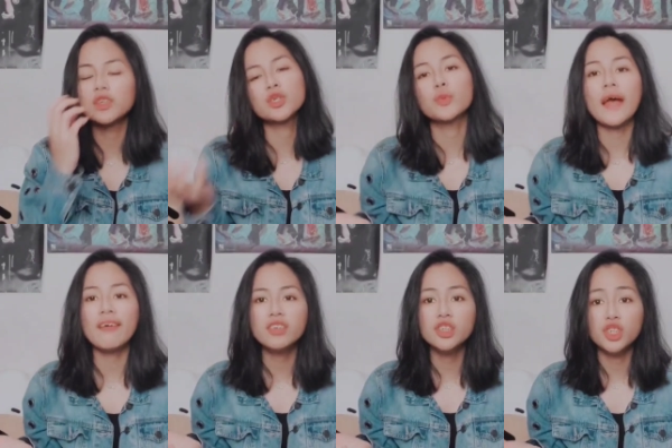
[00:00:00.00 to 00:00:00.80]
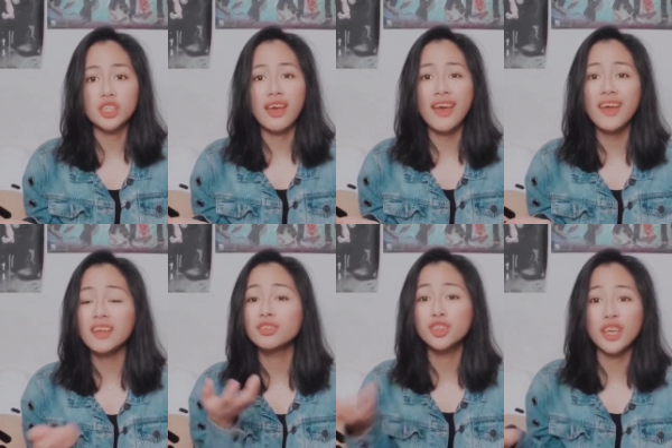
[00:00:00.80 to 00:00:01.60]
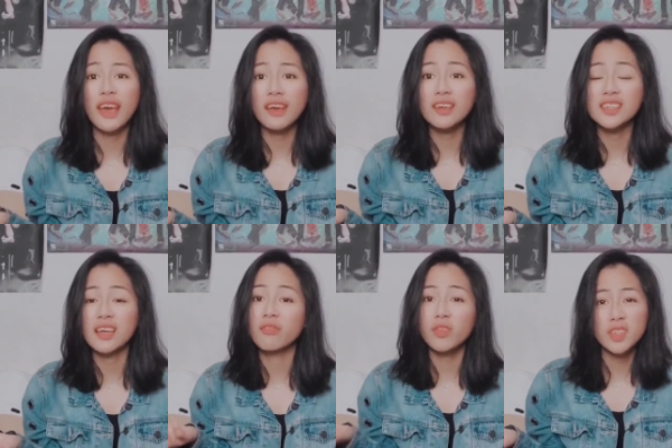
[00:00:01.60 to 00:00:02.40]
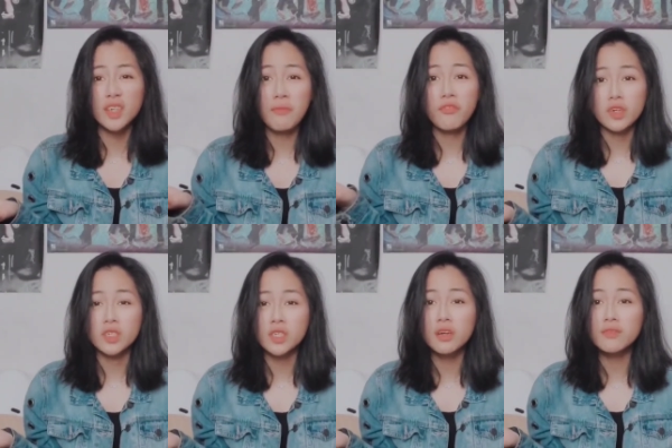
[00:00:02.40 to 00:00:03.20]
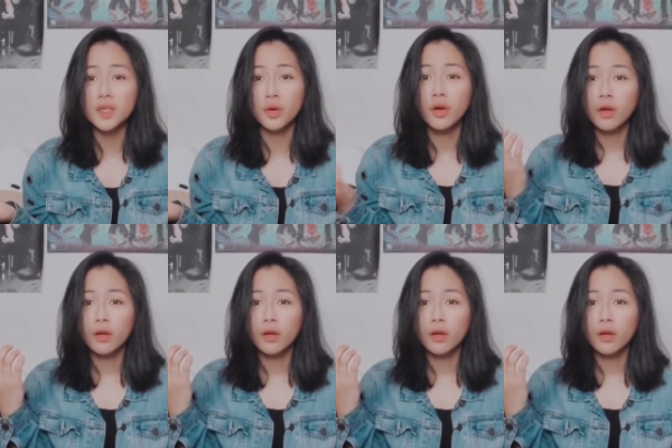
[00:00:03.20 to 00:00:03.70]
because we have a GA, and GA is like first come first serve, so